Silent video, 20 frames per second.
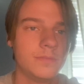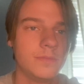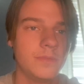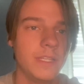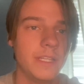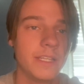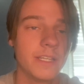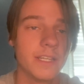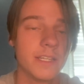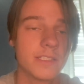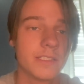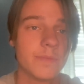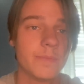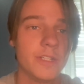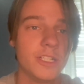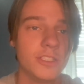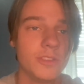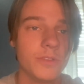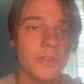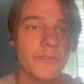Hey guys, I'm
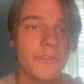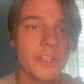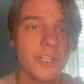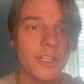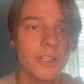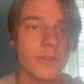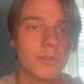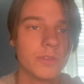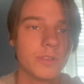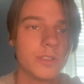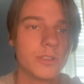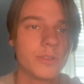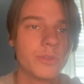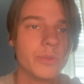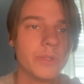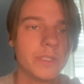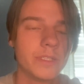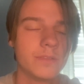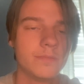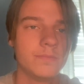going to do a video real
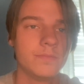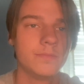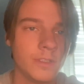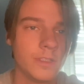quick.